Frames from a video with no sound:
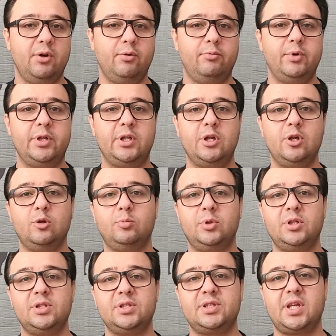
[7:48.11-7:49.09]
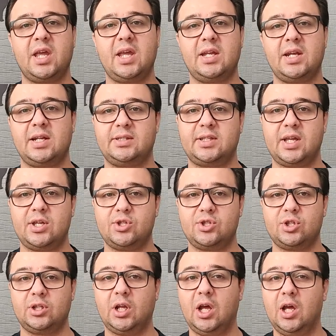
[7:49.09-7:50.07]
renewables gain
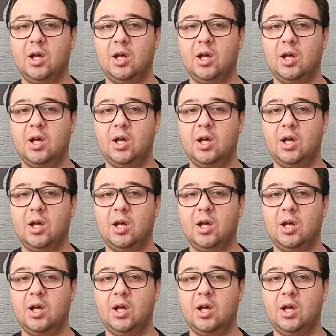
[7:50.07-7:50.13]
attention,